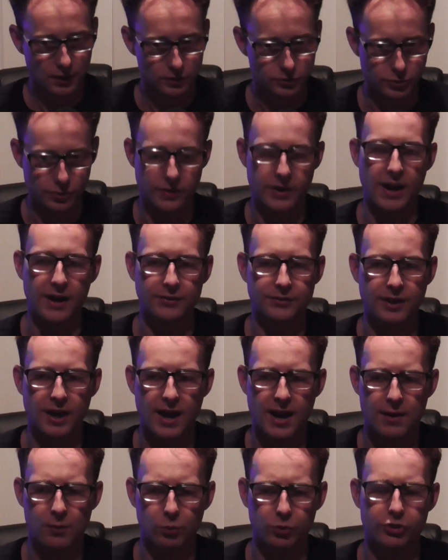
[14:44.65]
So the next
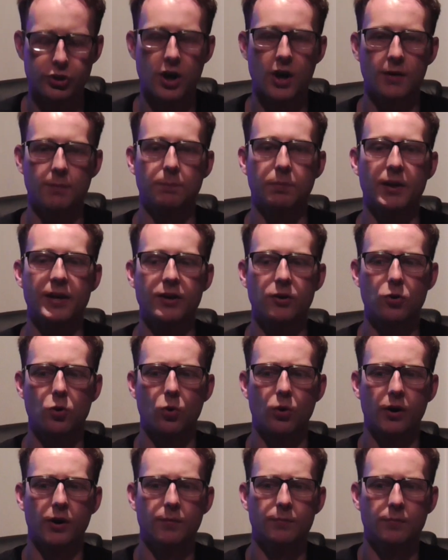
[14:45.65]
guy, we'll talk Blake
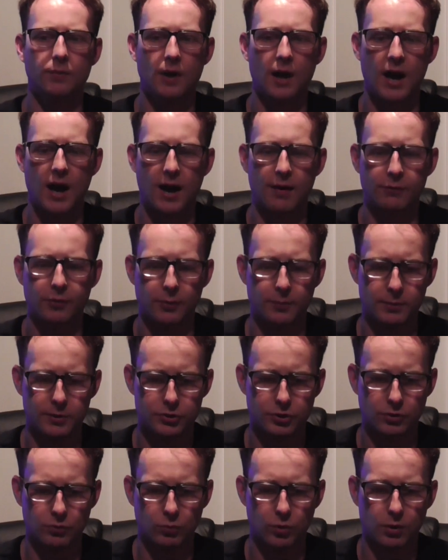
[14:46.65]
Corum for the
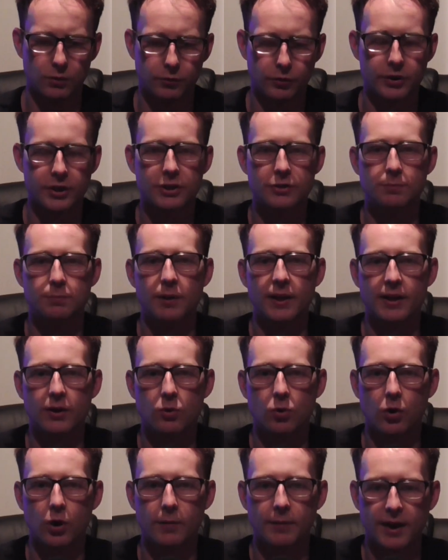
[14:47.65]
Michigan Wolverines. Blake
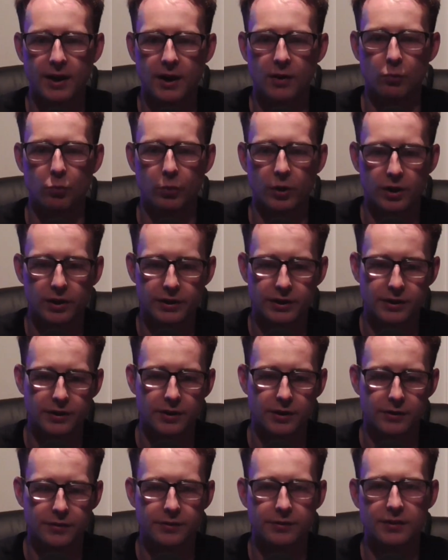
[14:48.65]
Corum had a really
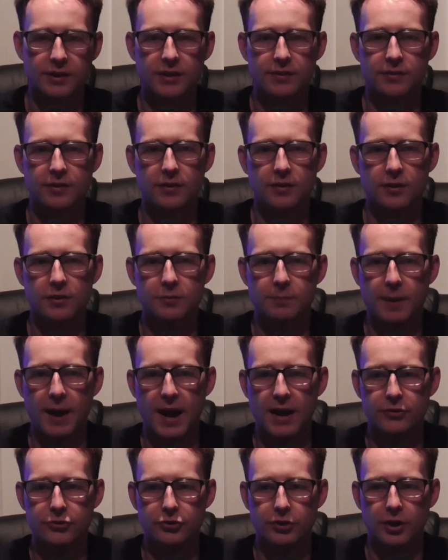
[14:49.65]
good season this
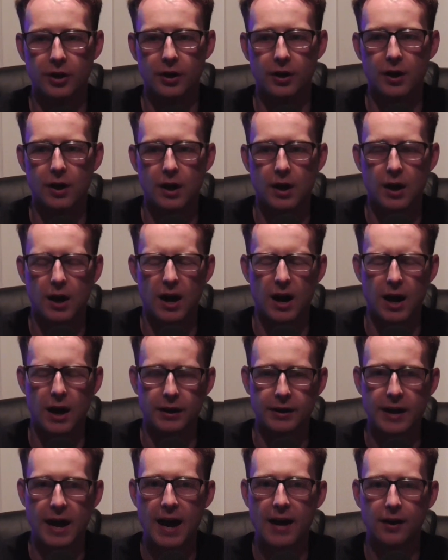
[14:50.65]
past year.
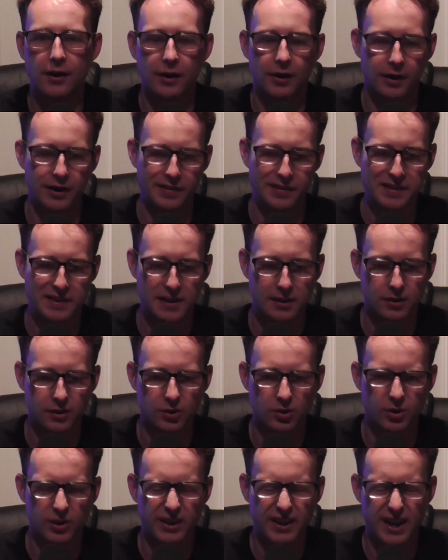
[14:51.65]
Got hurt in the
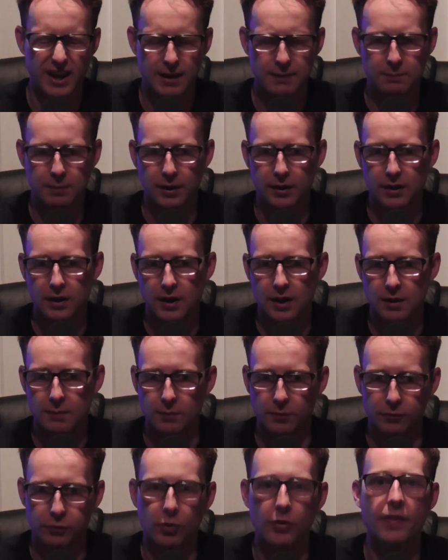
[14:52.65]
Illinois game, but
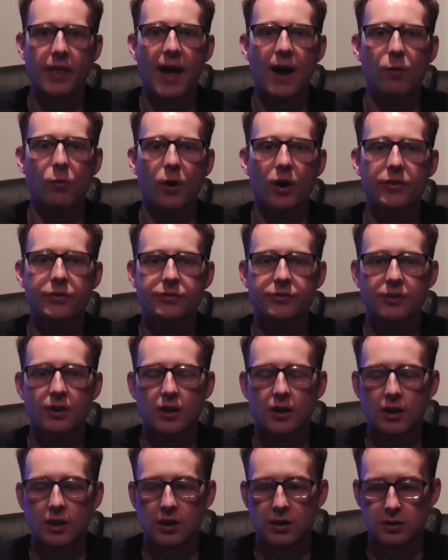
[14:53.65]
before that was
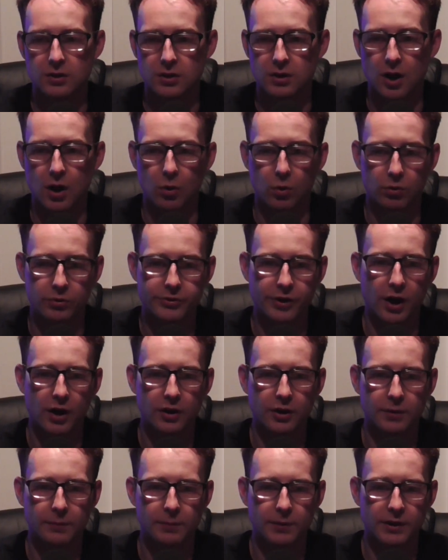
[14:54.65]

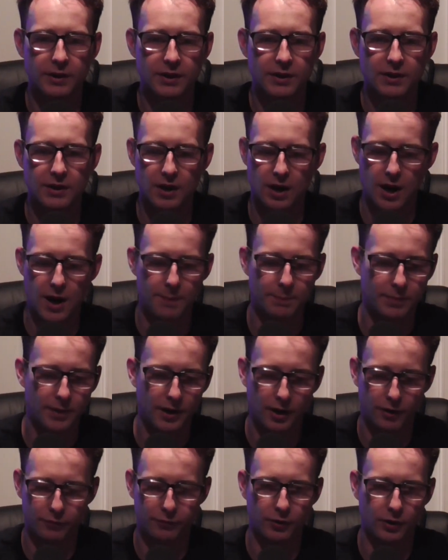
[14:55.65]
arguably up
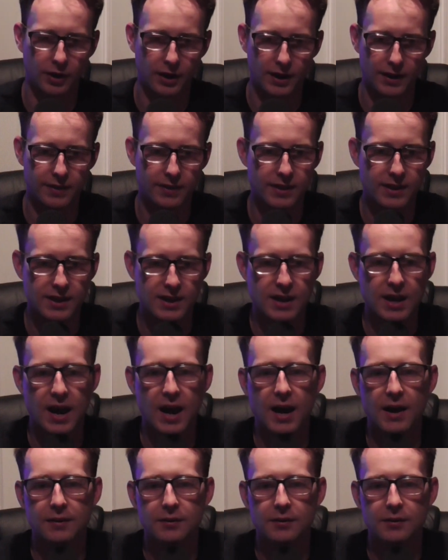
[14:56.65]
there for in the